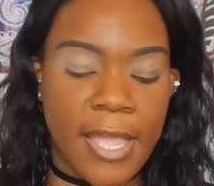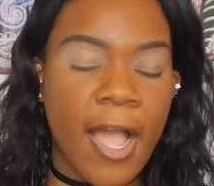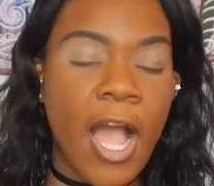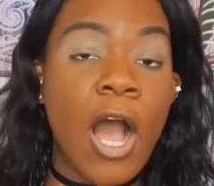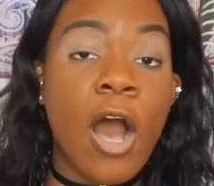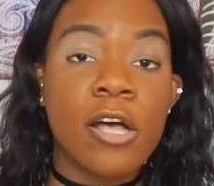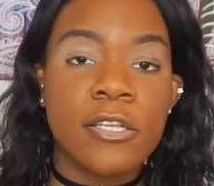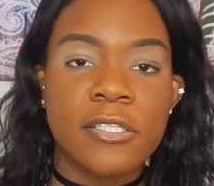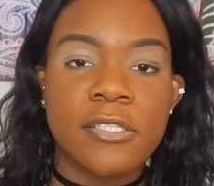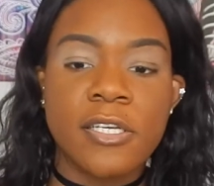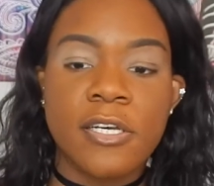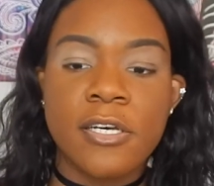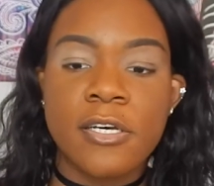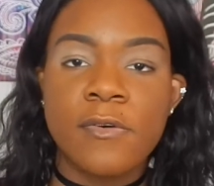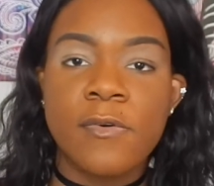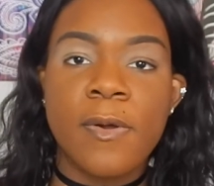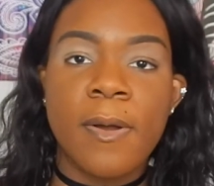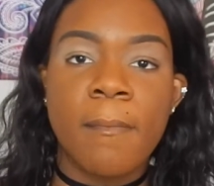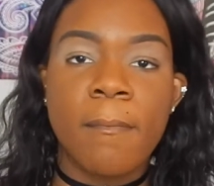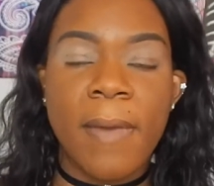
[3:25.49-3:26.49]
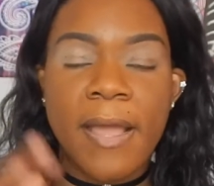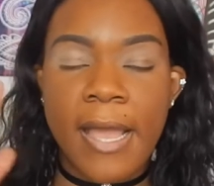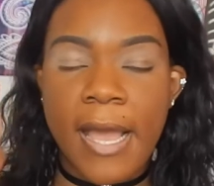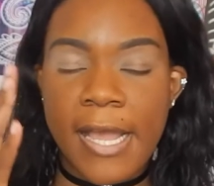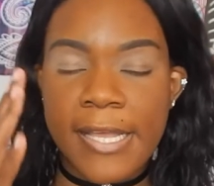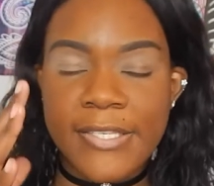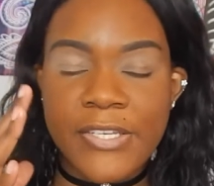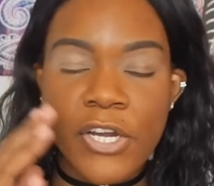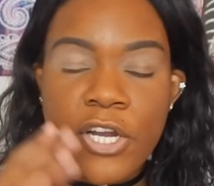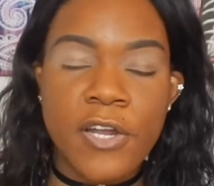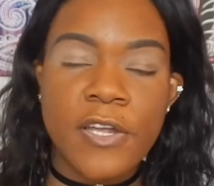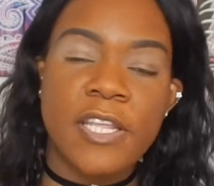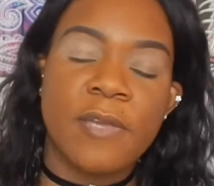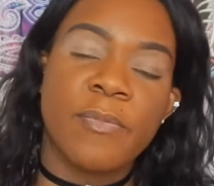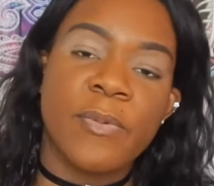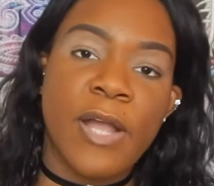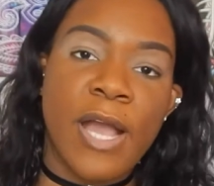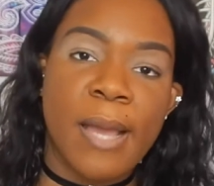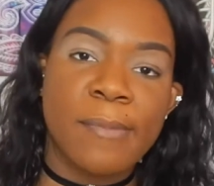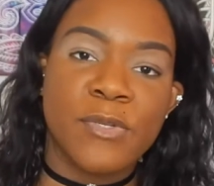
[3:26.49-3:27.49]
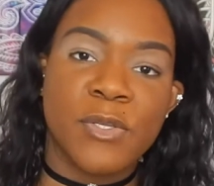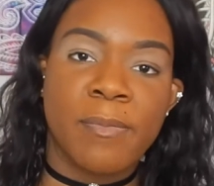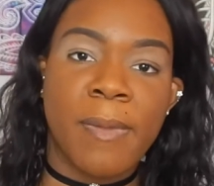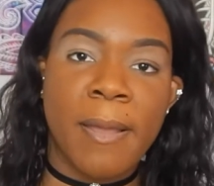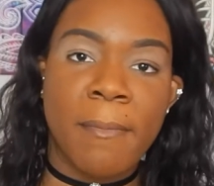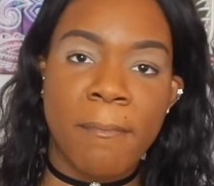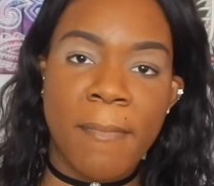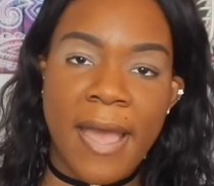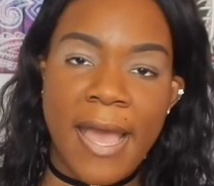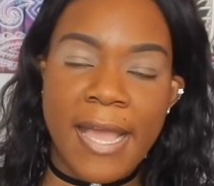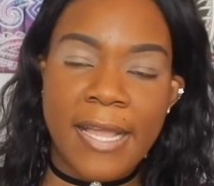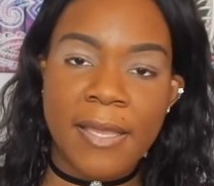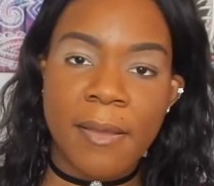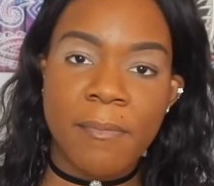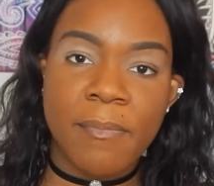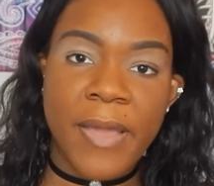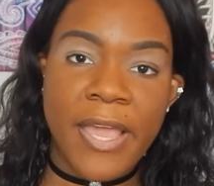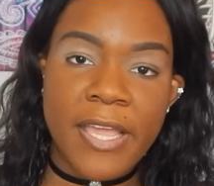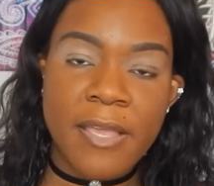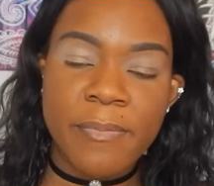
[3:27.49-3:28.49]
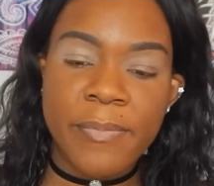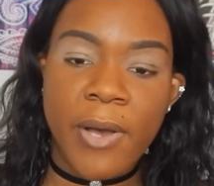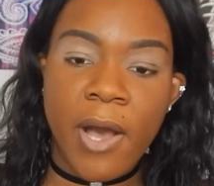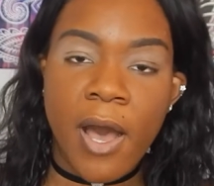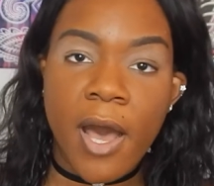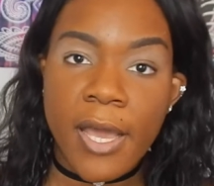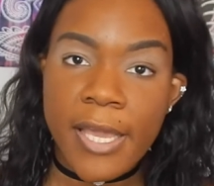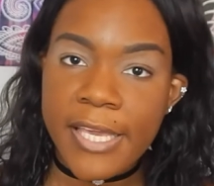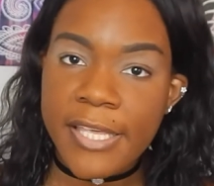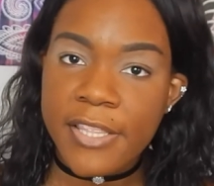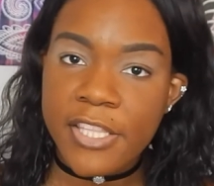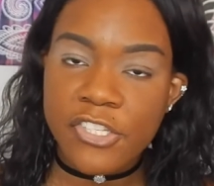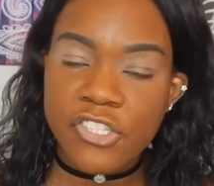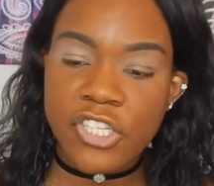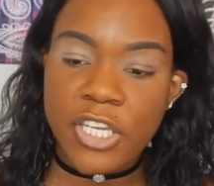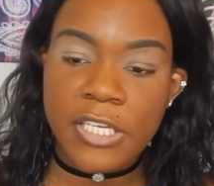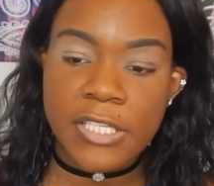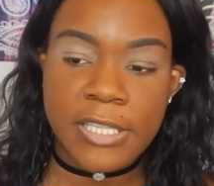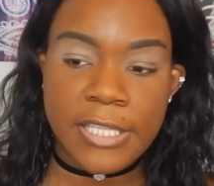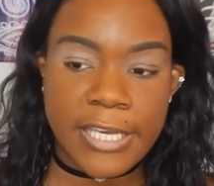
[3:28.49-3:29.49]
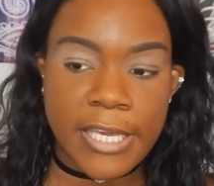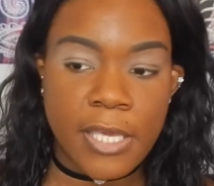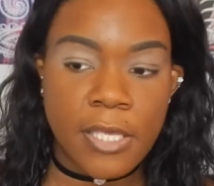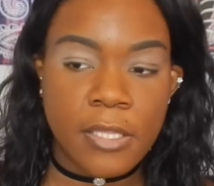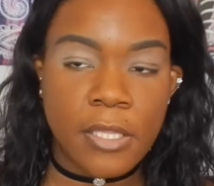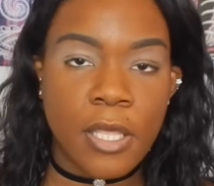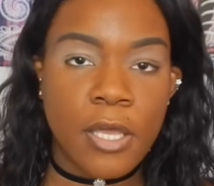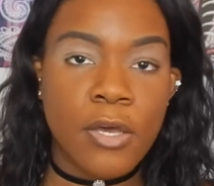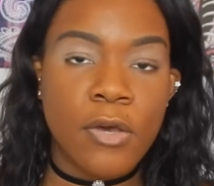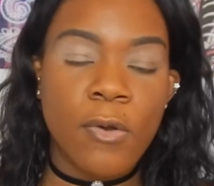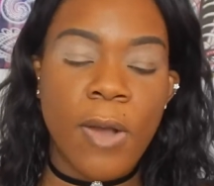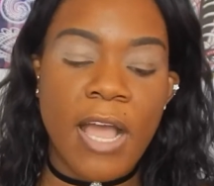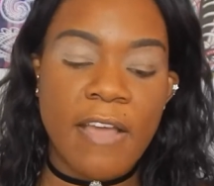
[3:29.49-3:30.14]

Also, my eyes are already primed with my MAC Paint Pot in the shade Laying Low.